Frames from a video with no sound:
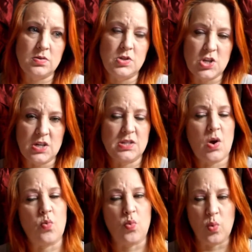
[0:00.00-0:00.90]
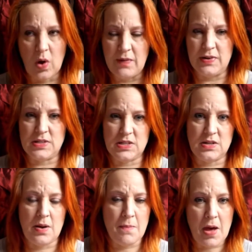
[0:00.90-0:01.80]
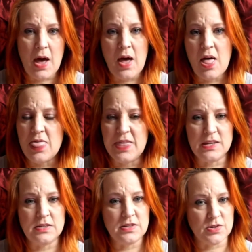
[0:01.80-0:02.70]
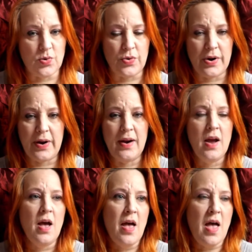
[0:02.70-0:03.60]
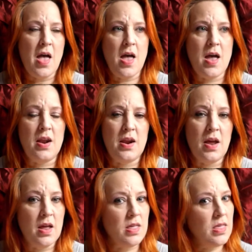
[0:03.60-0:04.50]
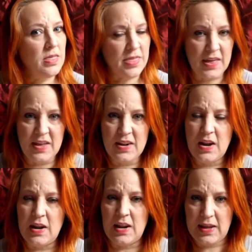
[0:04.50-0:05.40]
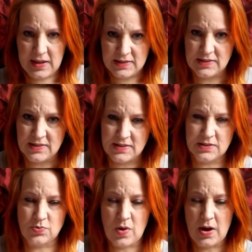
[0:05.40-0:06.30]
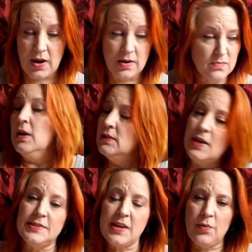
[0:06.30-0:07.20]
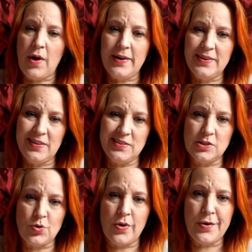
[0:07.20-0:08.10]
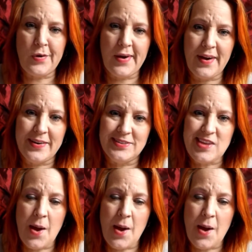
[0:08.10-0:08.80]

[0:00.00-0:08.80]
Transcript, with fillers: just riveted by this story. And then it ends this way. Let's get right into the story, okay, guys?